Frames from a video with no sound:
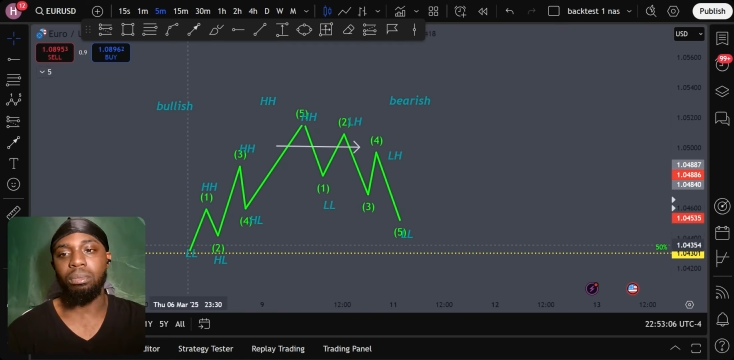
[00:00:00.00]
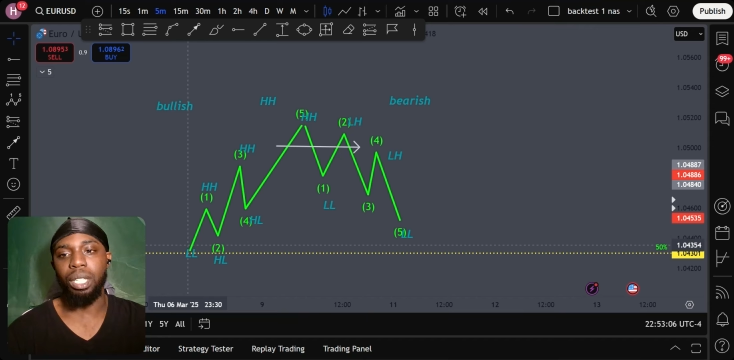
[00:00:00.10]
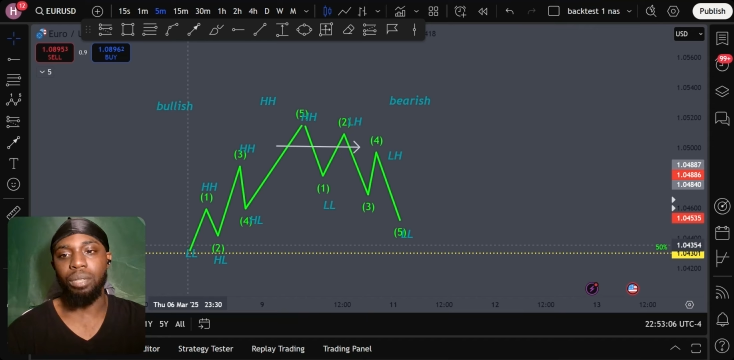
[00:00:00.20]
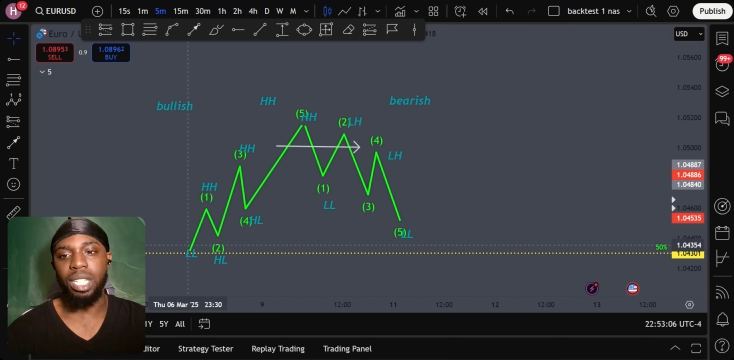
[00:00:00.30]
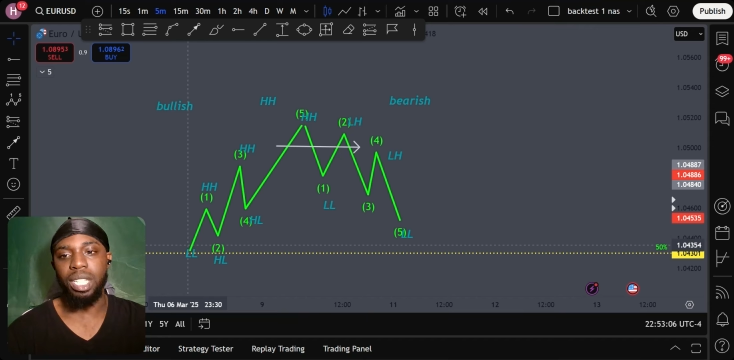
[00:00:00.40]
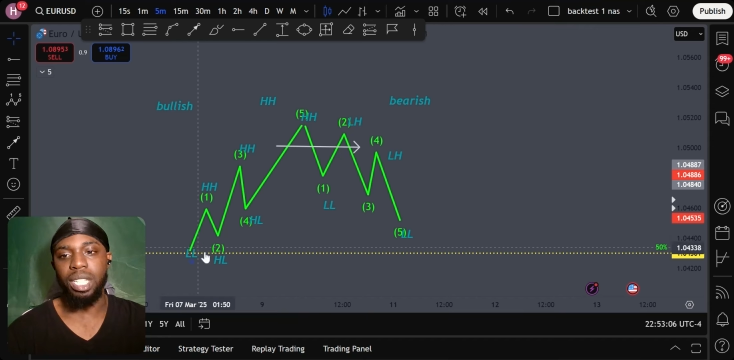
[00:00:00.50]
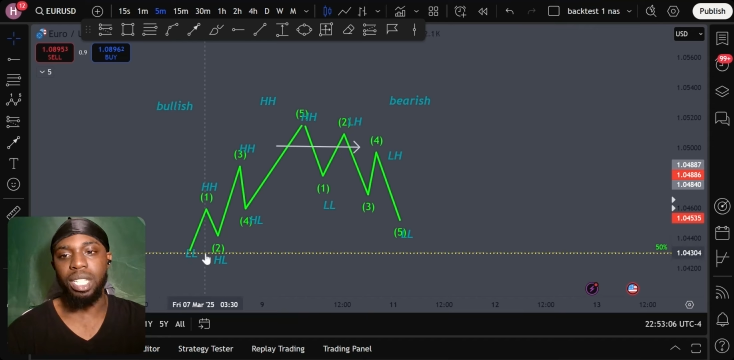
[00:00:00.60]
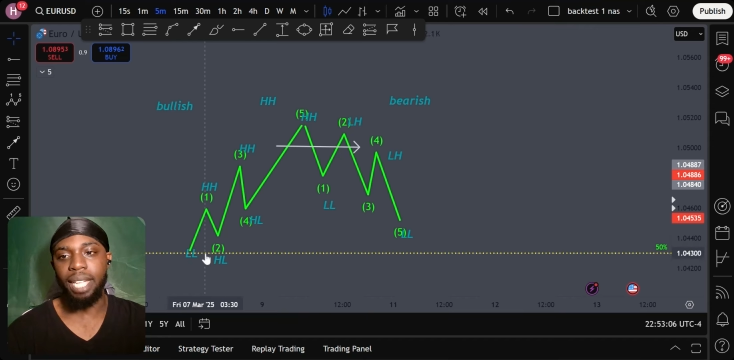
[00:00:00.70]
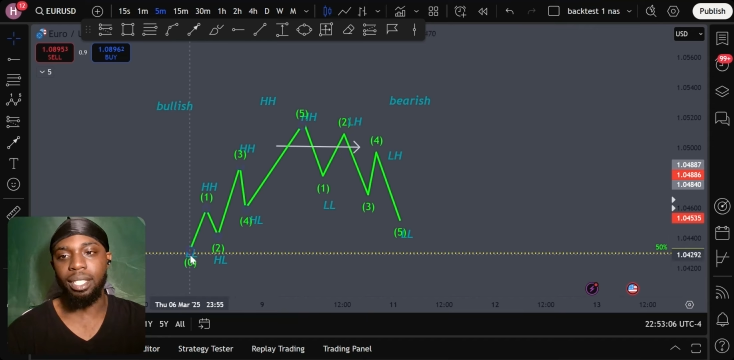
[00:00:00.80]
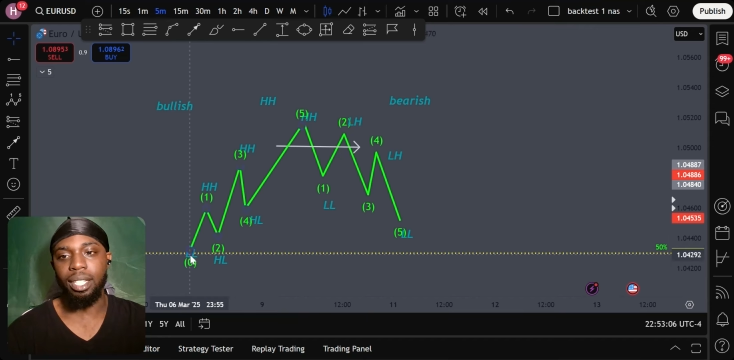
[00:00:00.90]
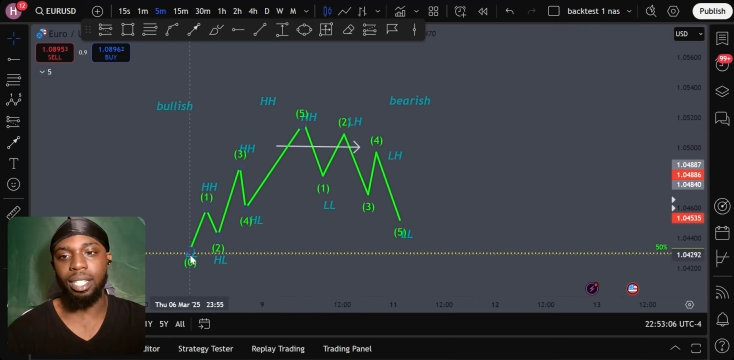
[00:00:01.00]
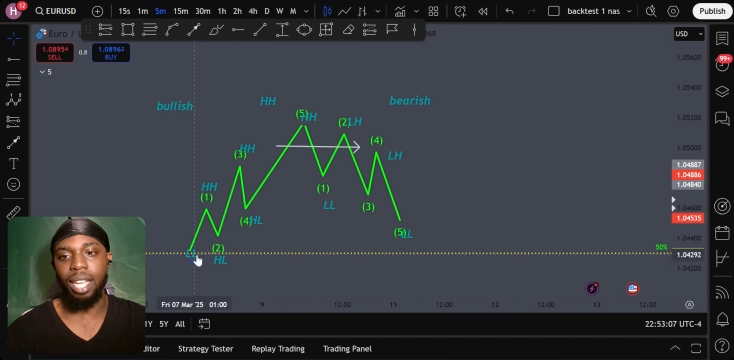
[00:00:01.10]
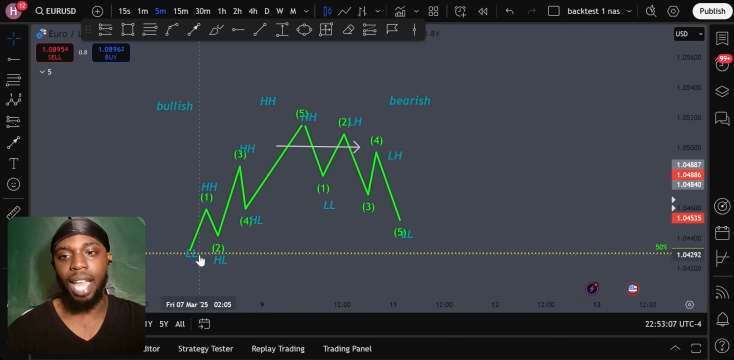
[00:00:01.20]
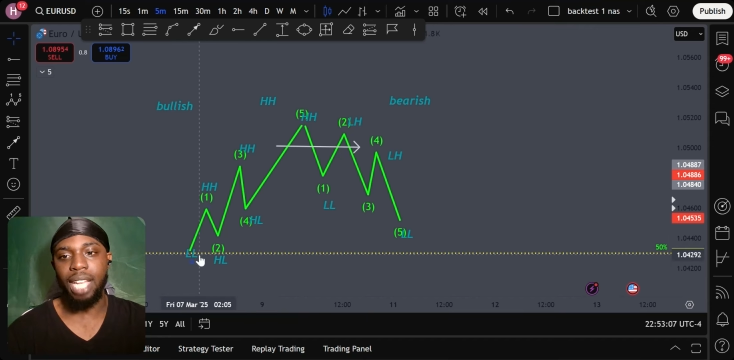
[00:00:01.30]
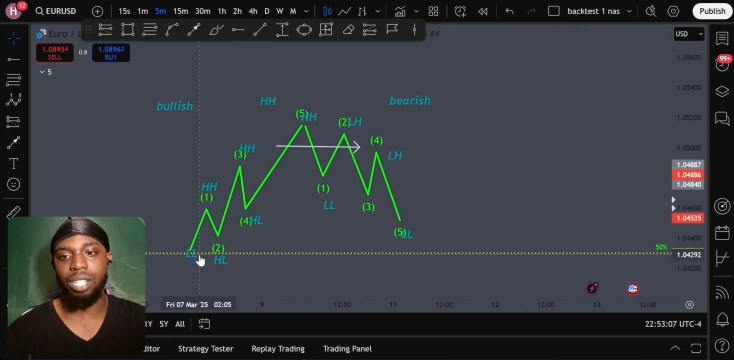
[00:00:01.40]
but it respected this
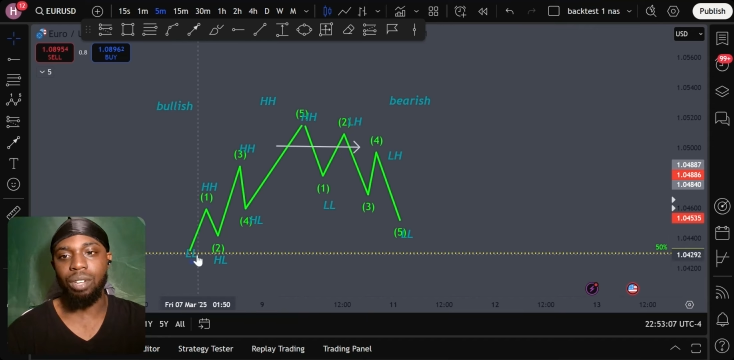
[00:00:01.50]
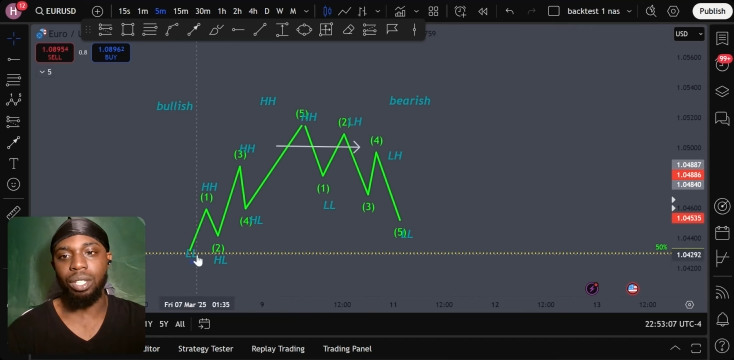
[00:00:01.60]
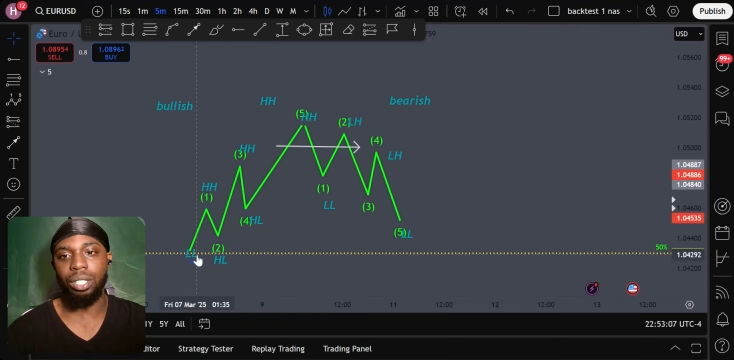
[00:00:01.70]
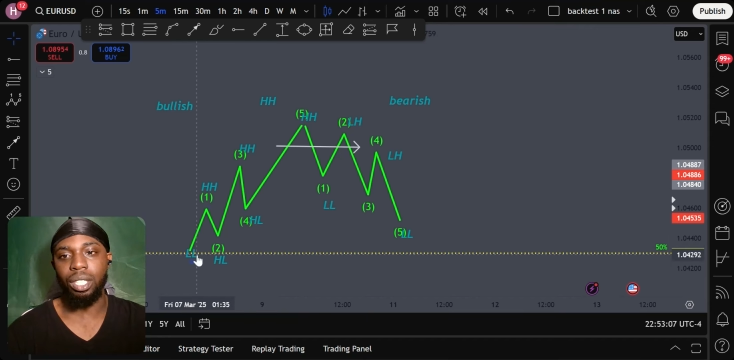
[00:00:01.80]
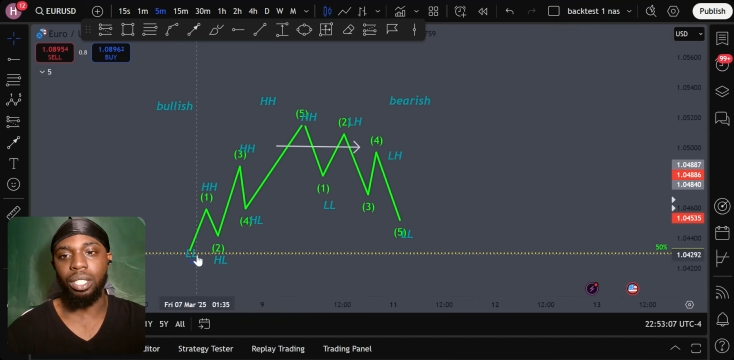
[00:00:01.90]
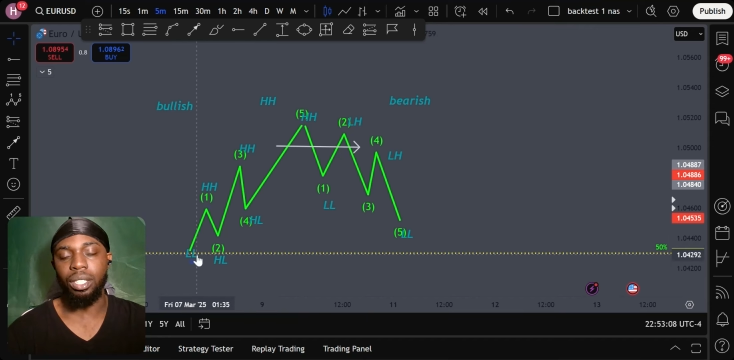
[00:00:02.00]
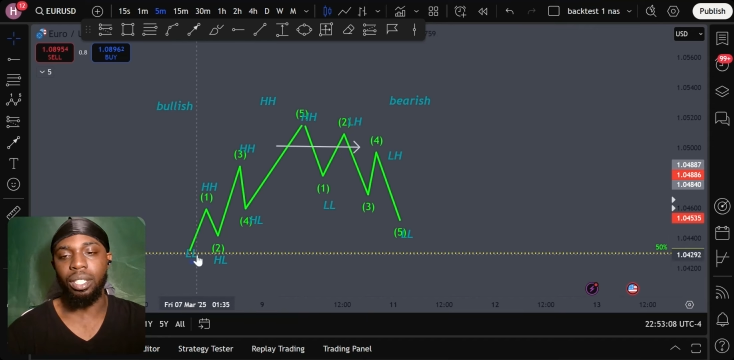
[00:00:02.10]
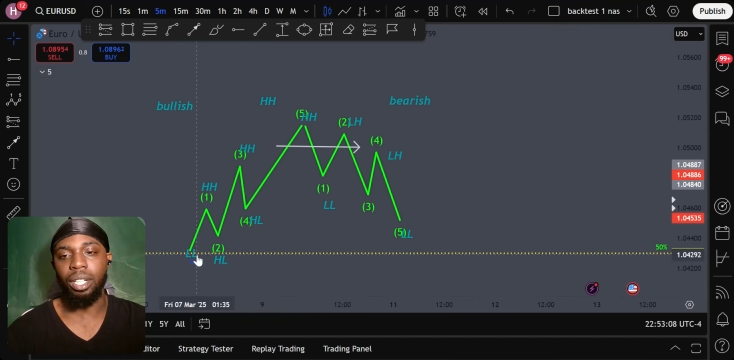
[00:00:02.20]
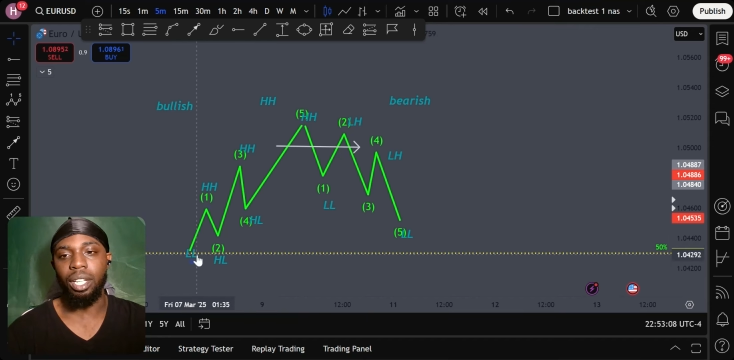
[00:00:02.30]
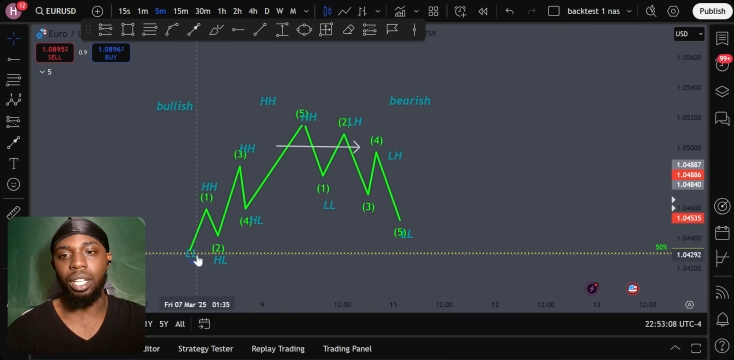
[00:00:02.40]
last structure here.